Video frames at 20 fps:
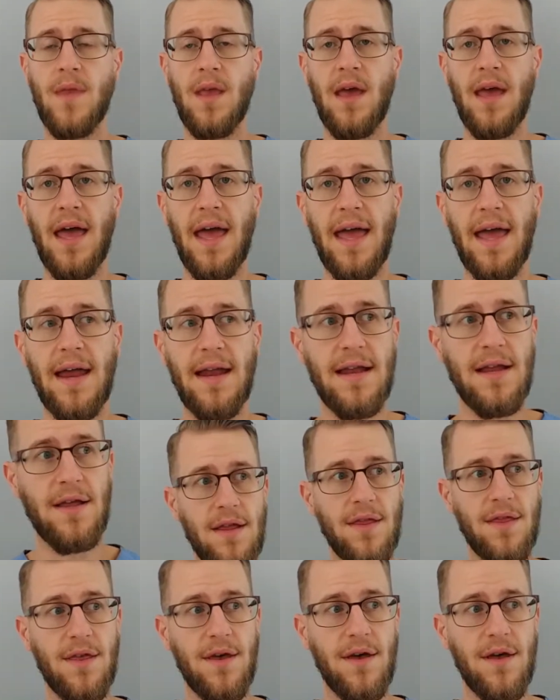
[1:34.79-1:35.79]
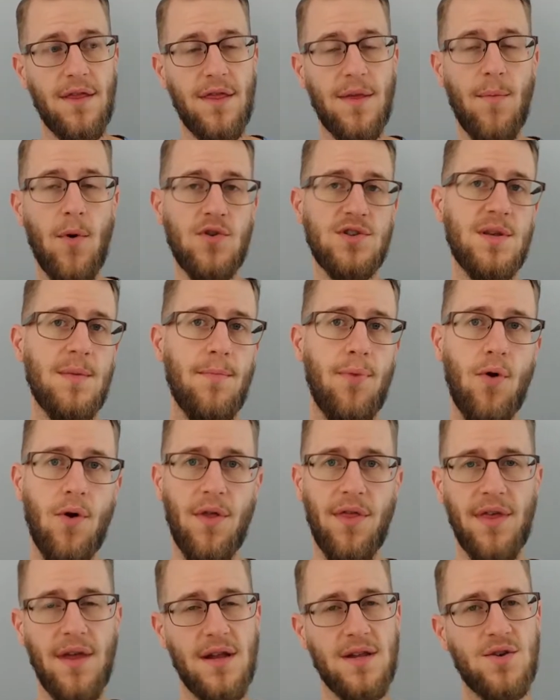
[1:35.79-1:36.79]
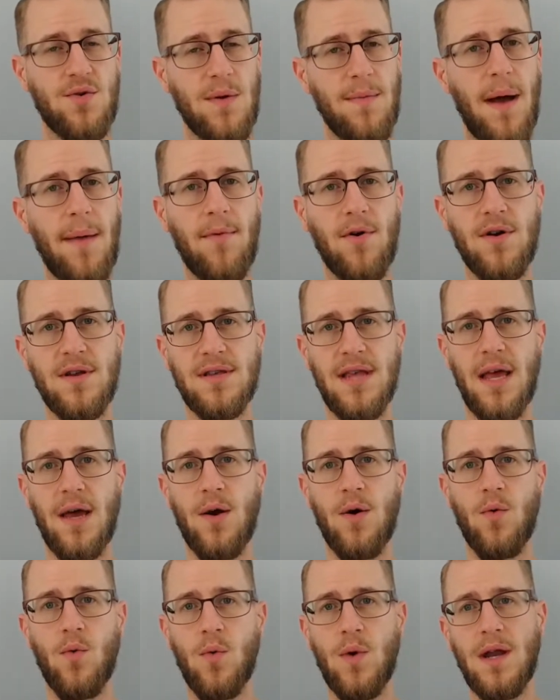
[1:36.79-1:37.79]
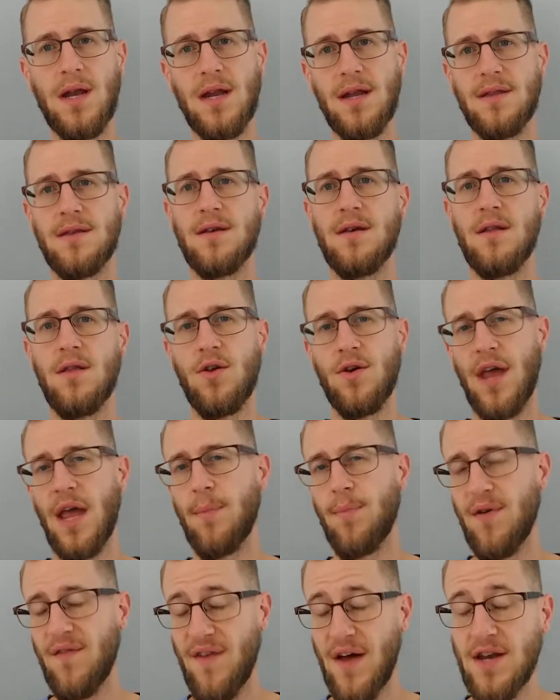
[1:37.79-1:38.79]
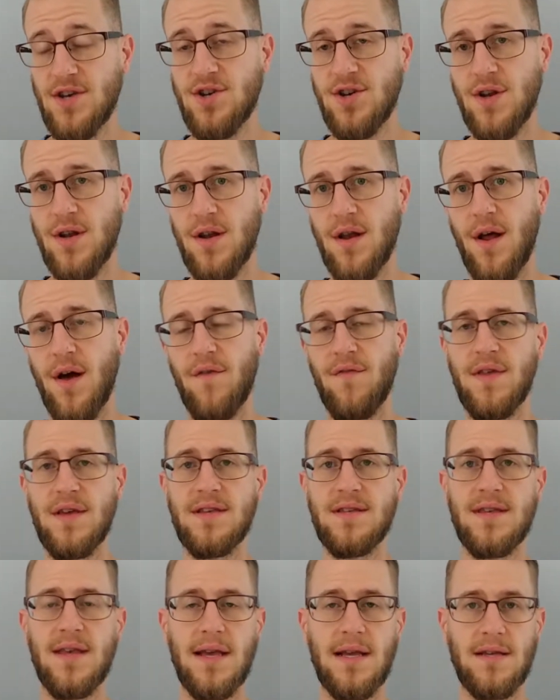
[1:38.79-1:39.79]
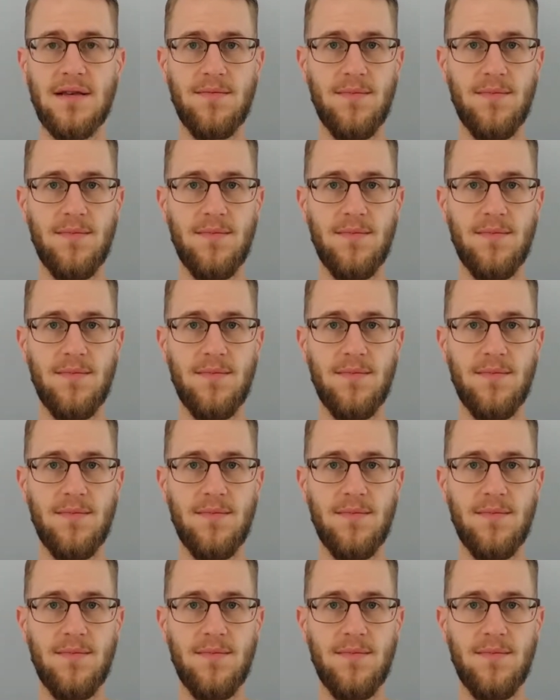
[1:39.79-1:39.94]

And the most important thing to remember is that we need to look at prevention of these things,